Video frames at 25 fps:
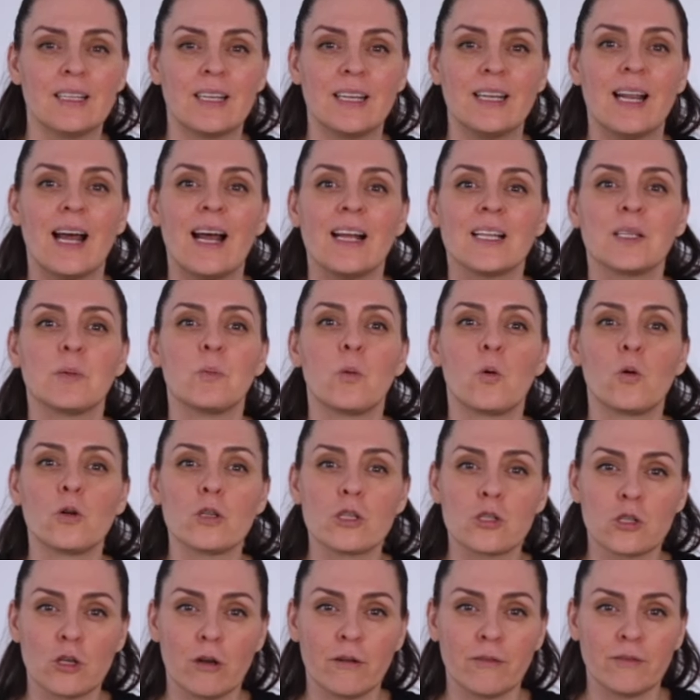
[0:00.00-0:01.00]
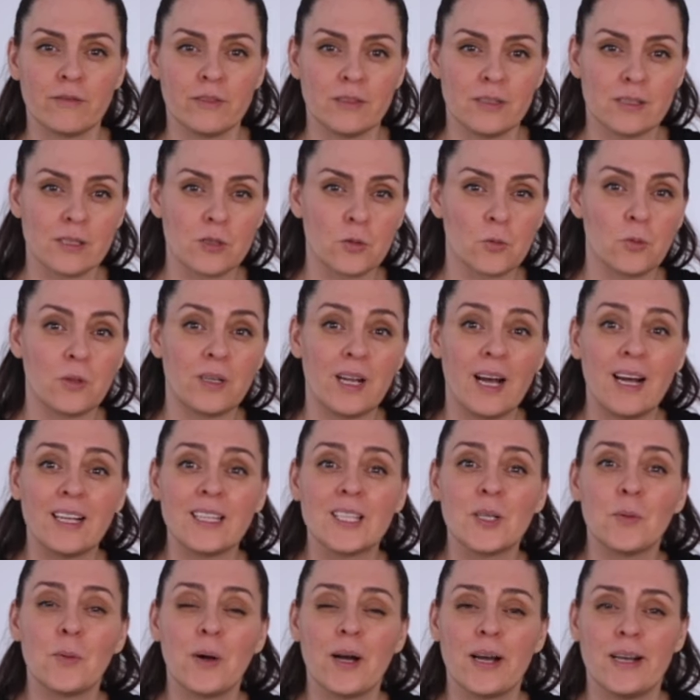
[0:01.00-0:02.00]
can add more softness to an
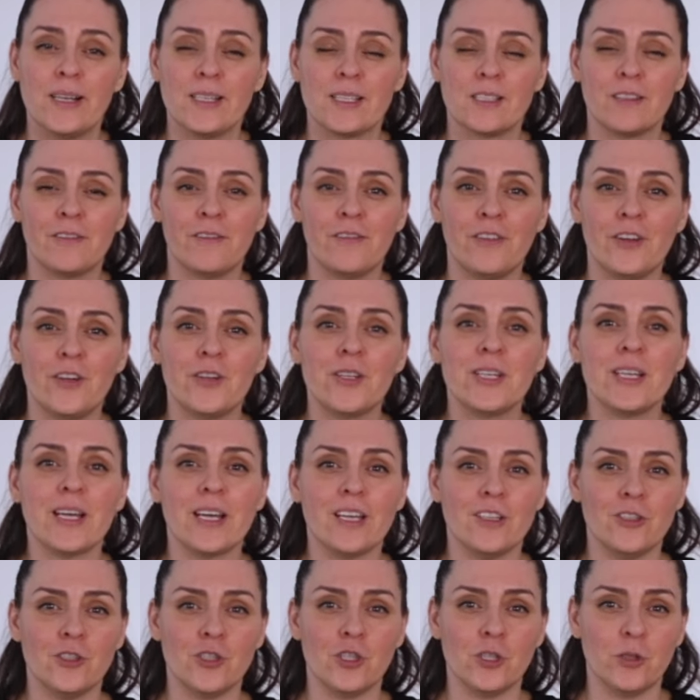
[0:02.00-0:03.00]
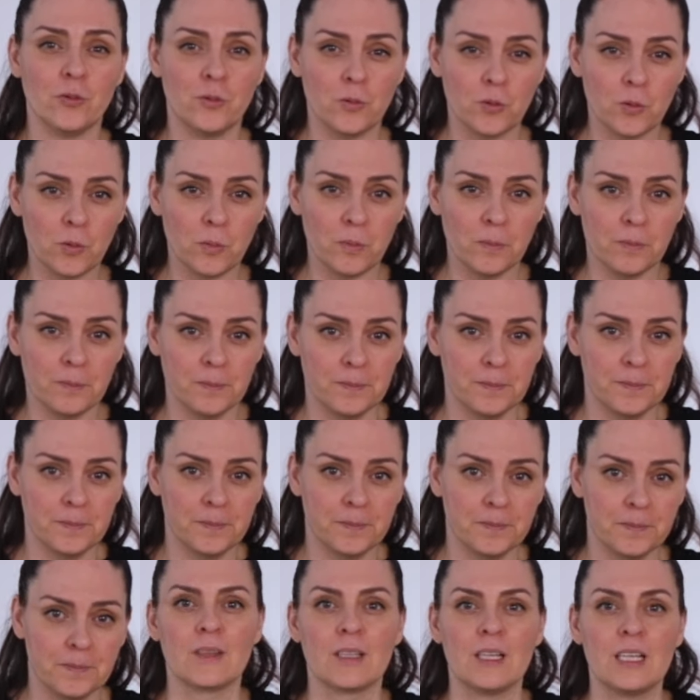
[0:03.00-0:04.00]
otherwise very edgy room.
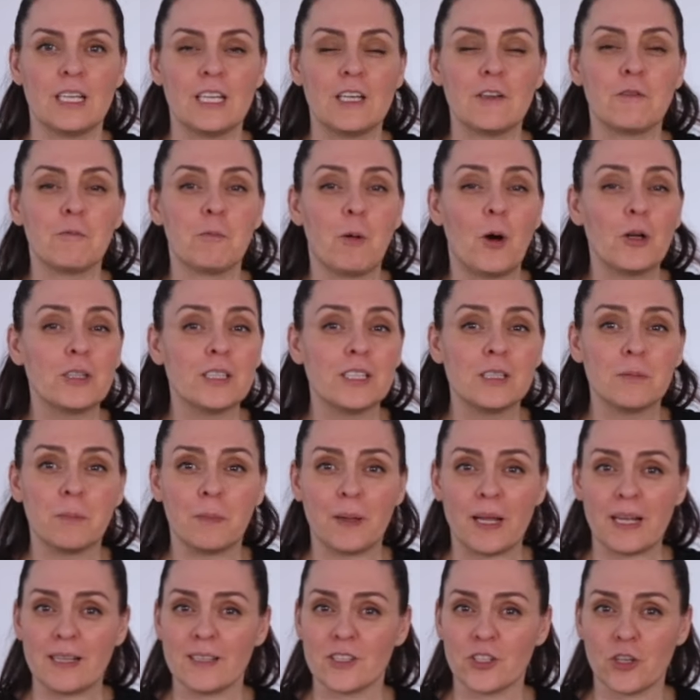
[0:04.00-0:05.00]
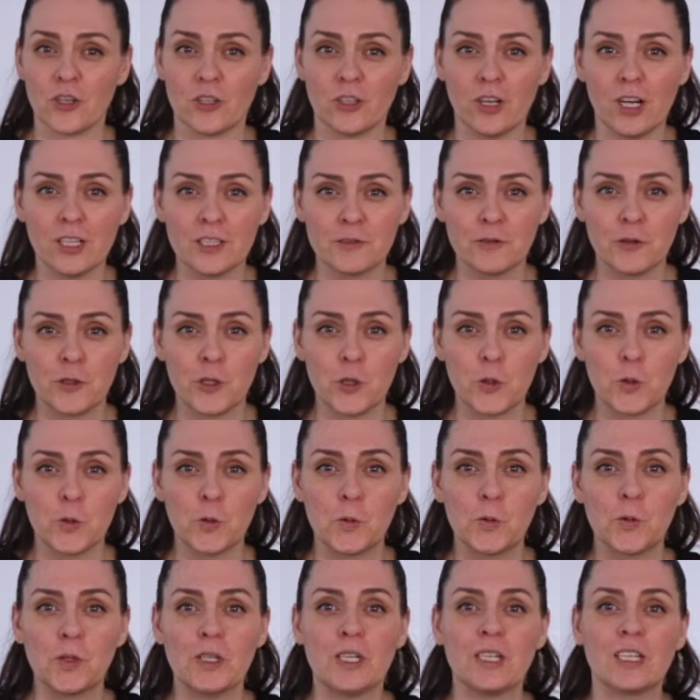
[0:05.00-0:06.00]
If potted plants are not for
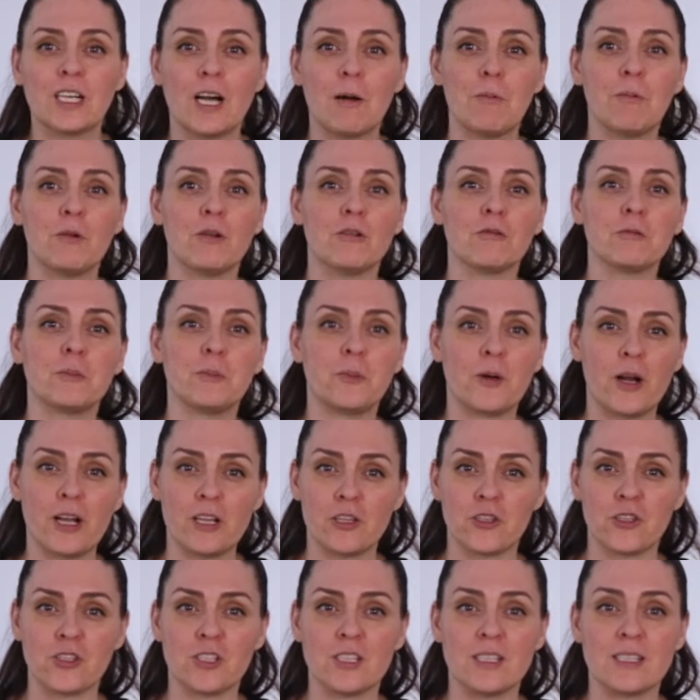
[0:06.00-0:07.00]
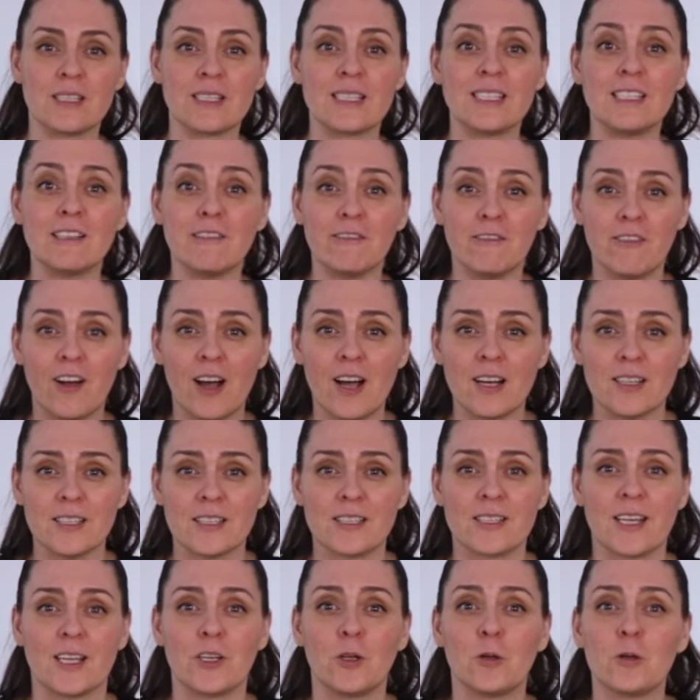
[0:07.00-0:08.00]
you, a couple of branches in a
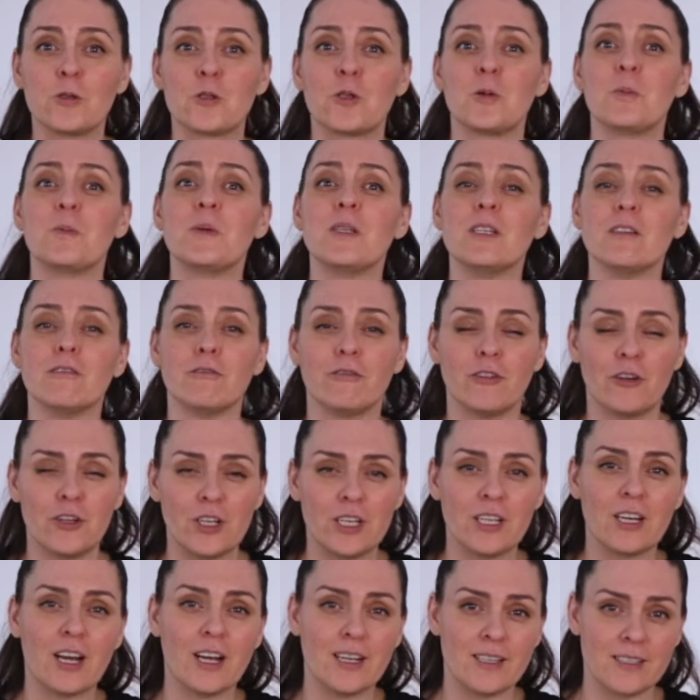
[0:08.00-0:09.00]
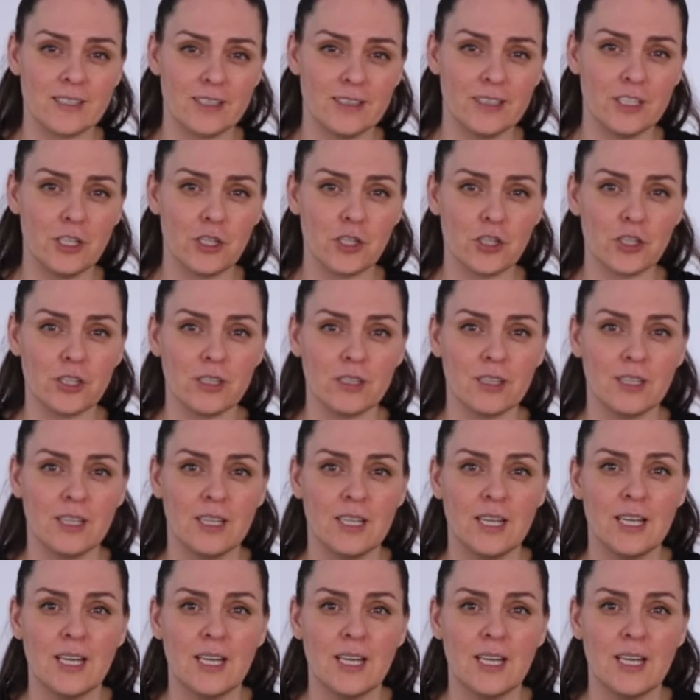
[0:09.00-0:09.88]
vase can also be a very nice addition.